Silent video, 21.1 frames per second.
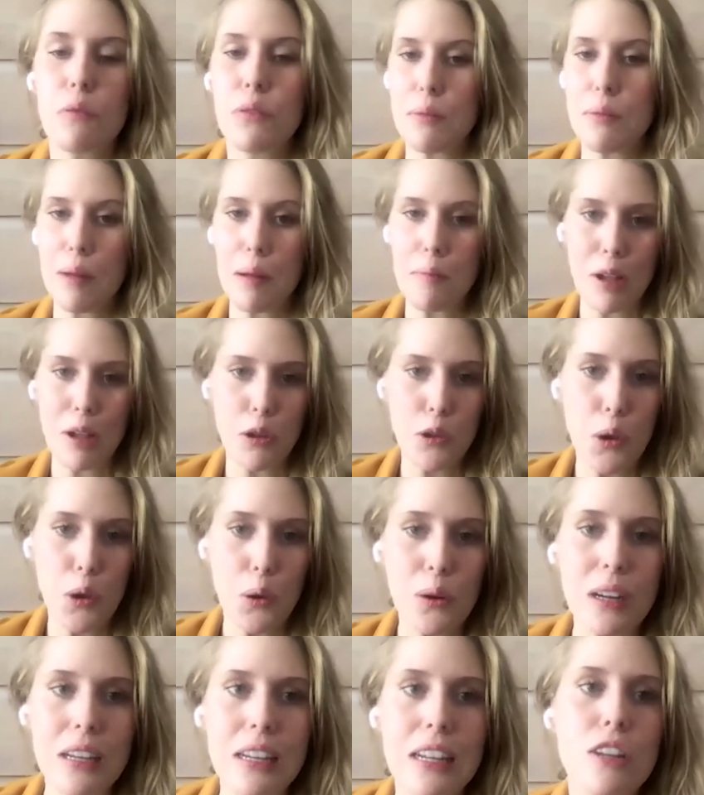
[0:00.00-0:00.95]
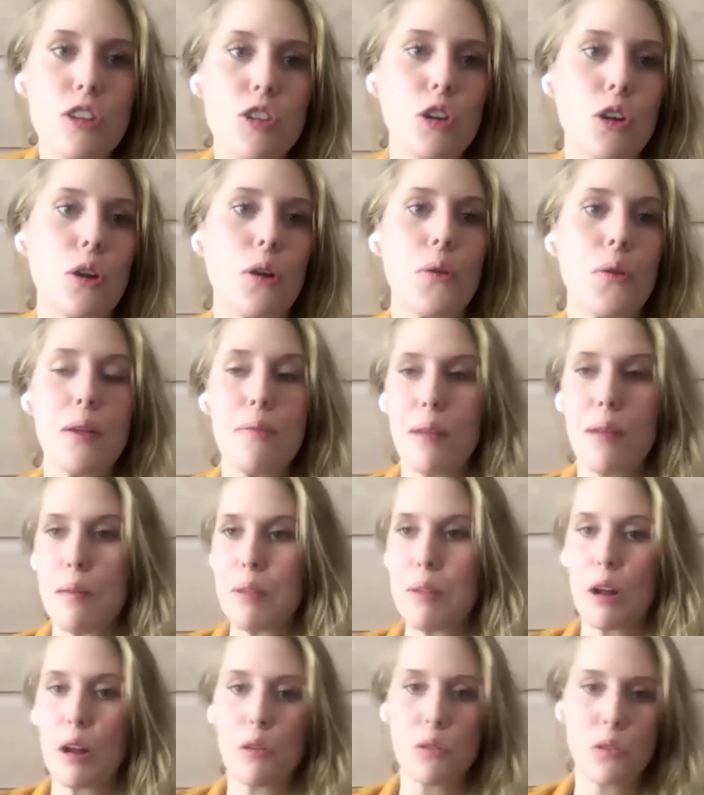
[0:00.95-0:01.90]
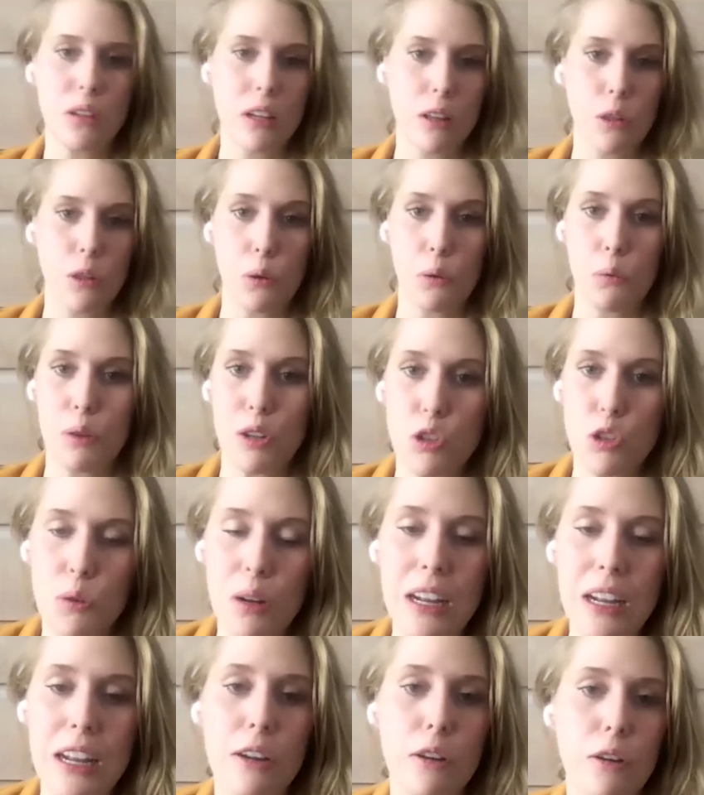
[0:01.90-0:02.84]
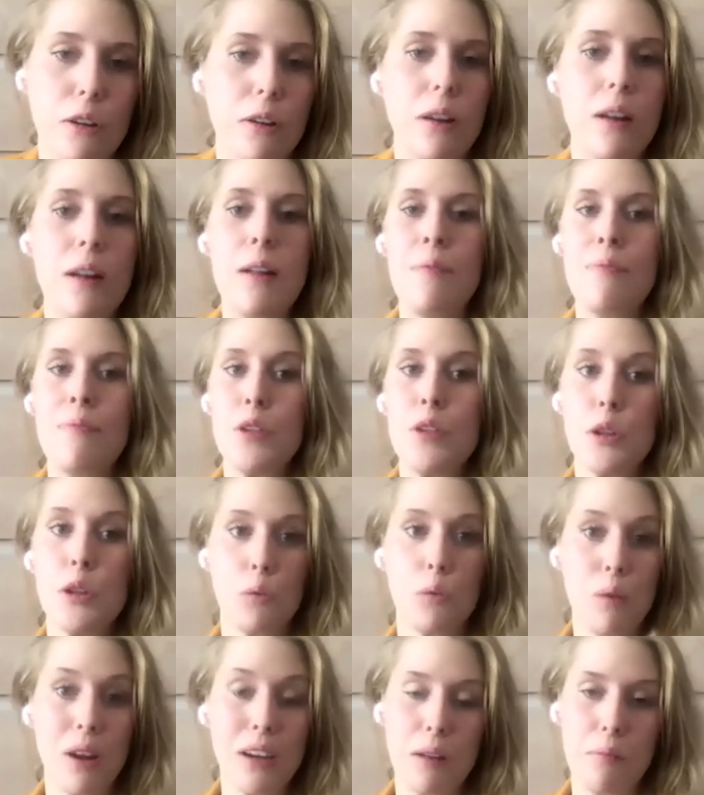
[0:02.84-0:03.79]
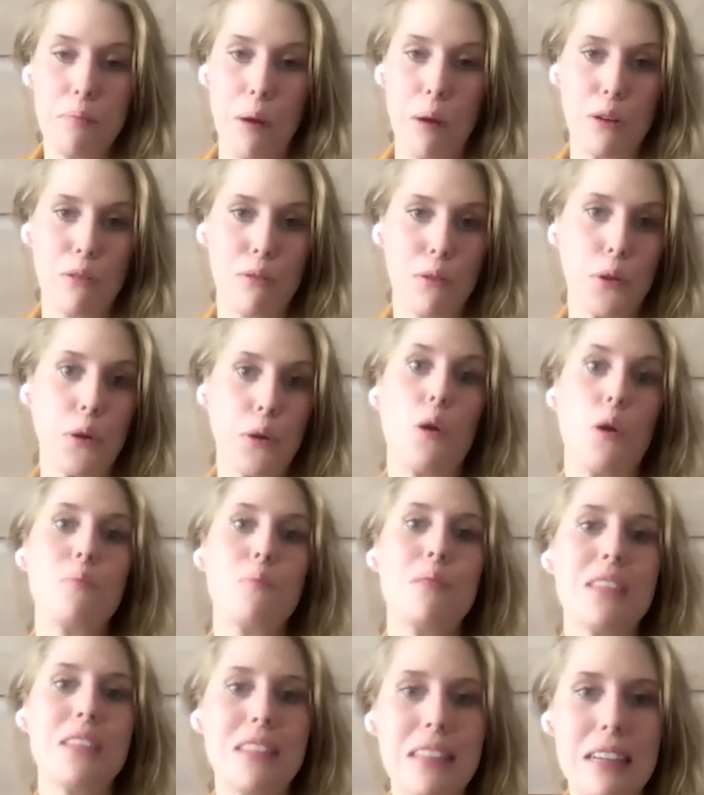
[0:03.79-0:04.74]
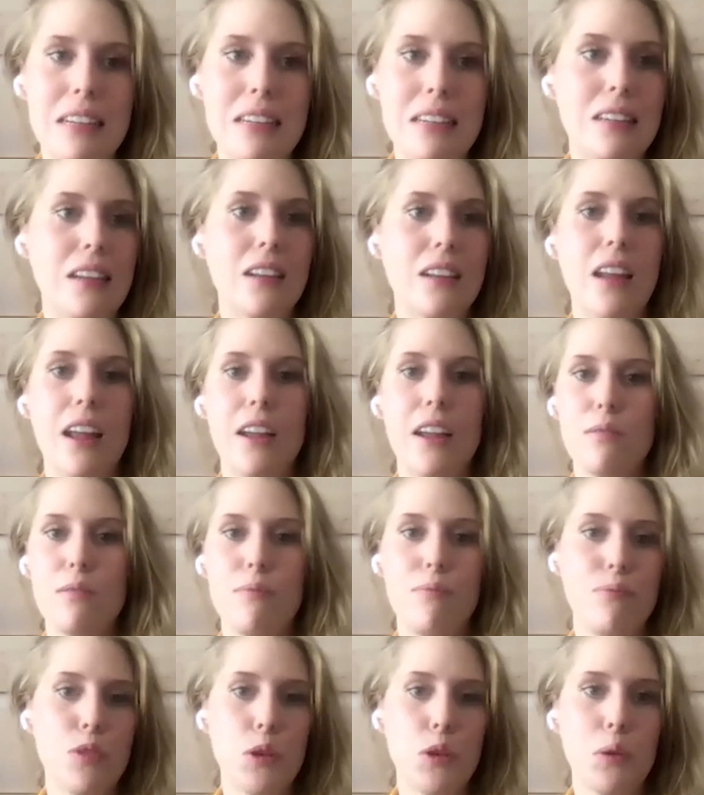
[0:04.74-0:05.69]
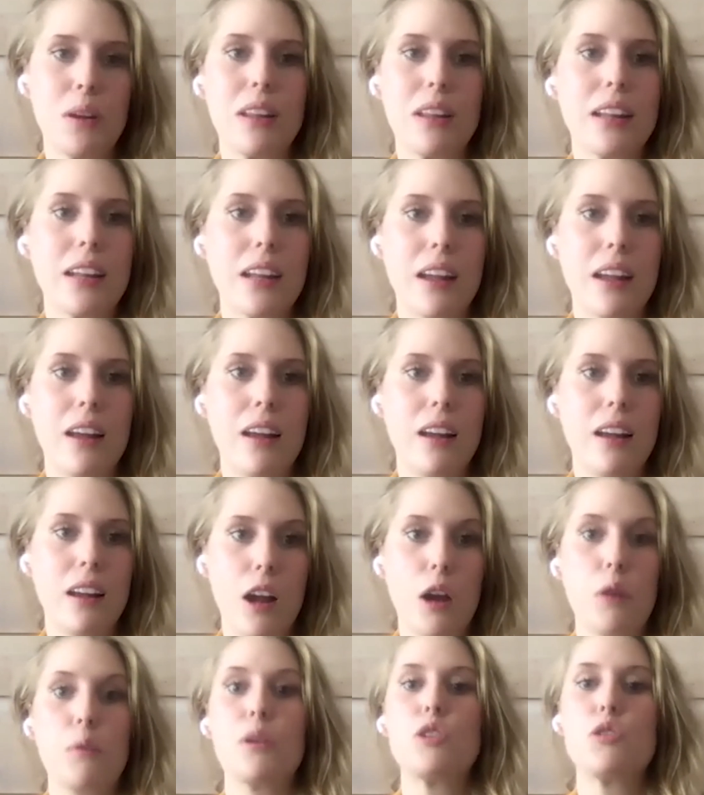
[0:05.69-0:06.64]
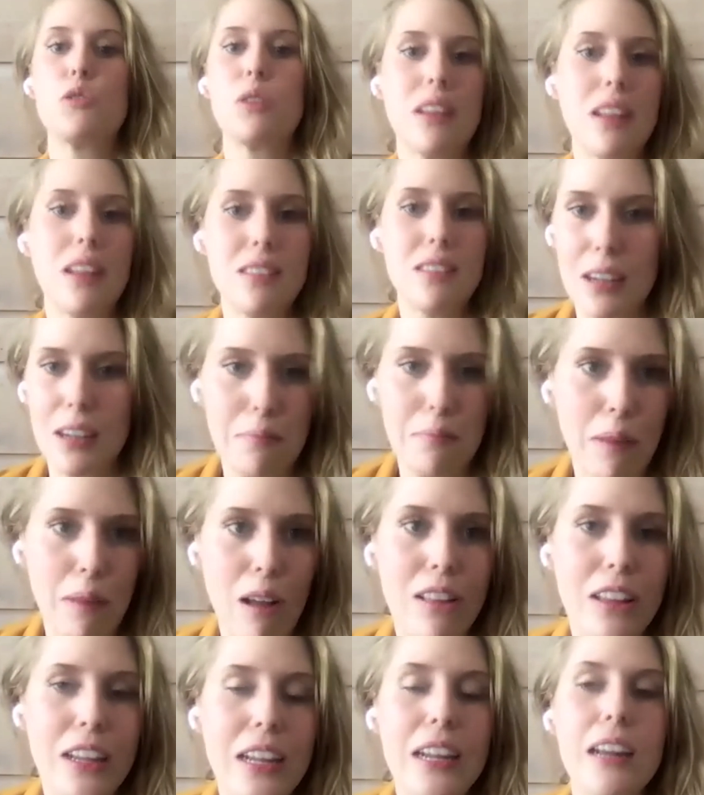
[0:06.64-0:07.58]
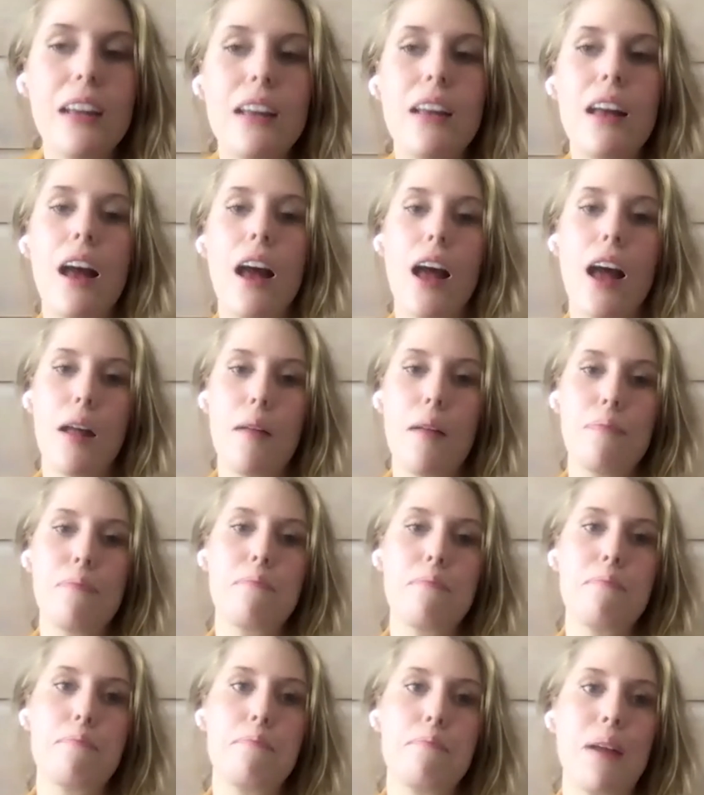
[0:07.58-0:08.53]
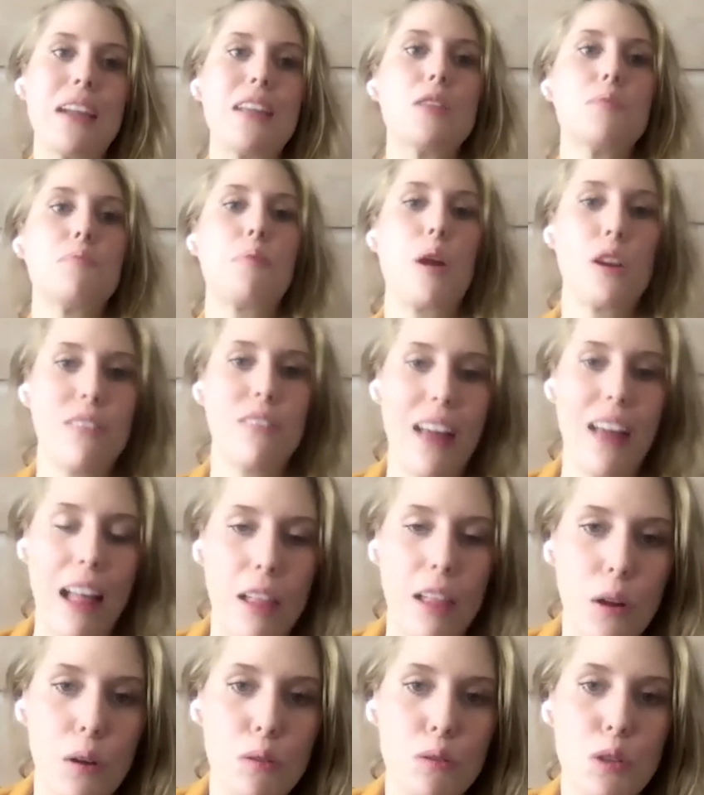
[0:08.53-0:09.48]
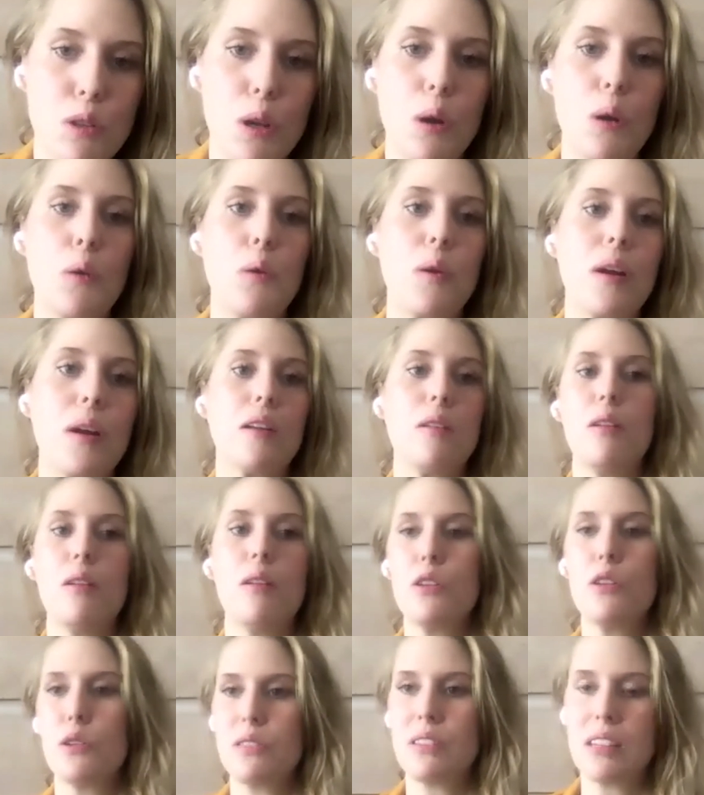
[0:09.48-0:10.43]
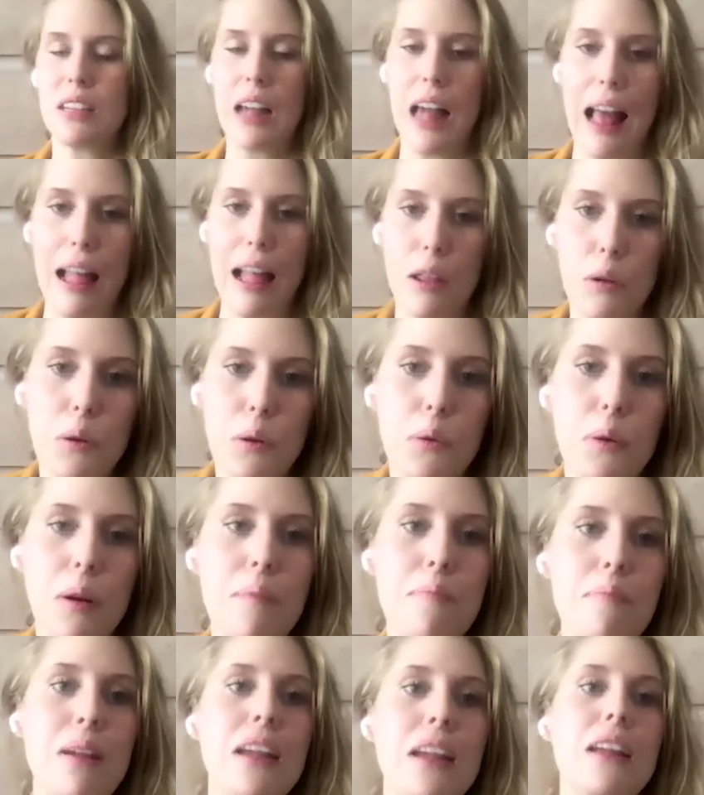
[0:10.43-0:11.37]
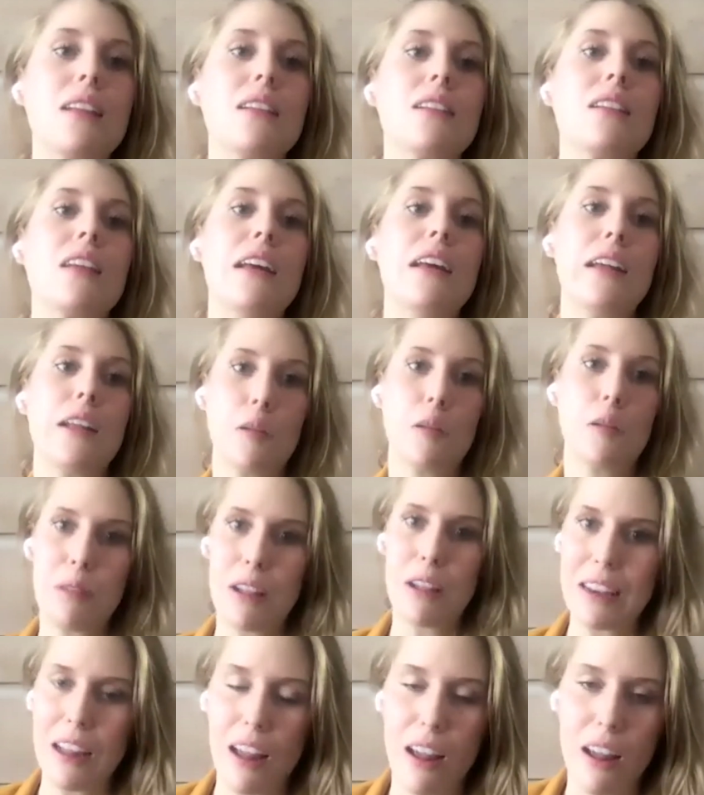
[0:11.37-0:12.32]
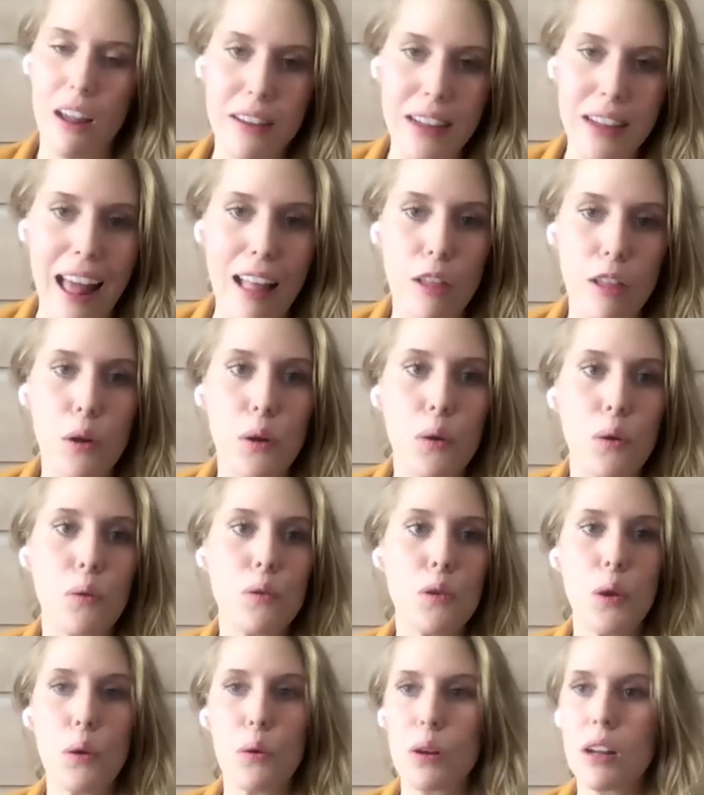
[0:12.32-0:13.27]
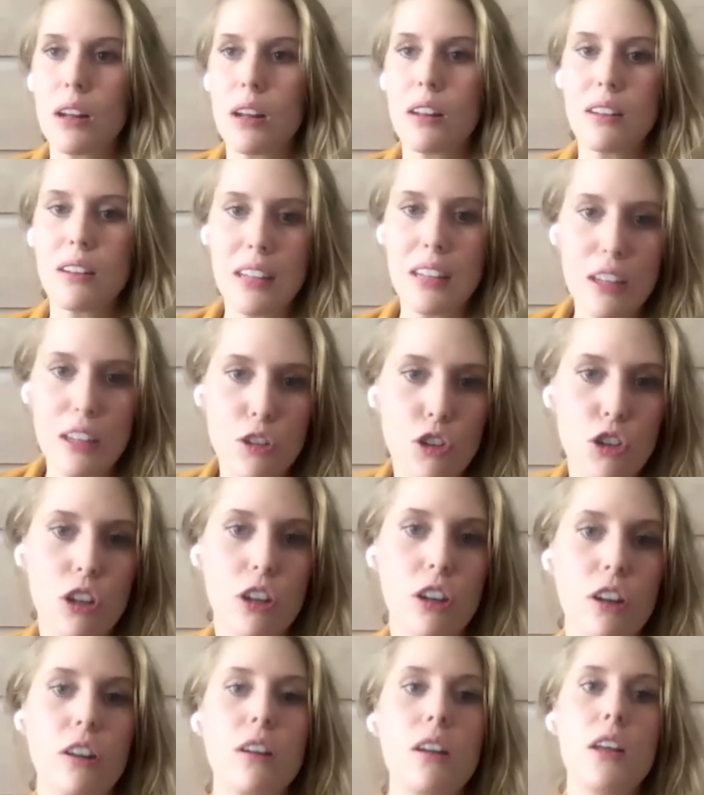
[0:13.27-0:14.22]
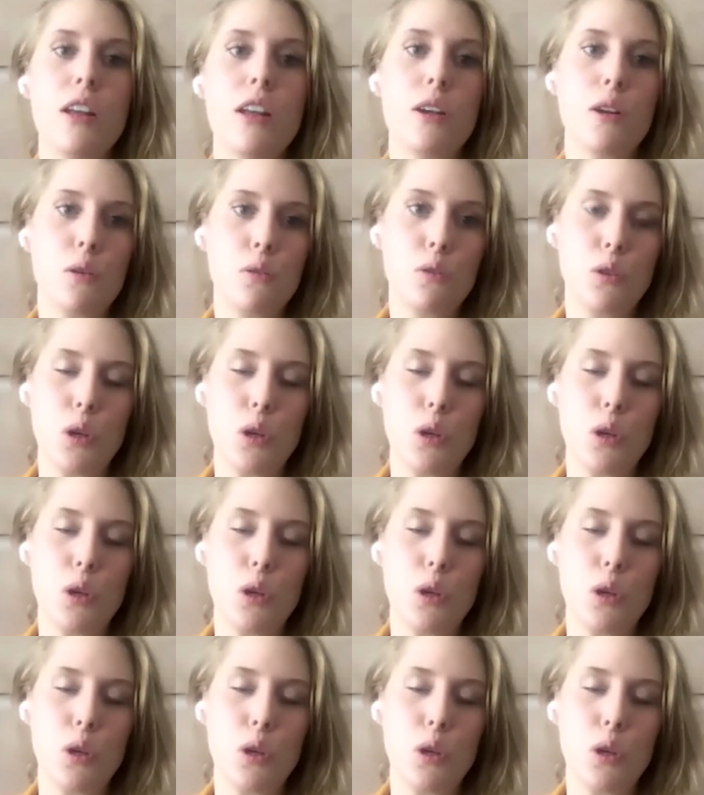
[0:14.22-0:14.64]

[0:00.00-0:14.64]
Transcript: They might be a yoga teacher, they might be hosting their retreat, or running part of their own business and doing like a retreat, let's say in Bali, but it's part of Allo. So you'll see Allo equipment, it'll be an Allo yoga teacher who's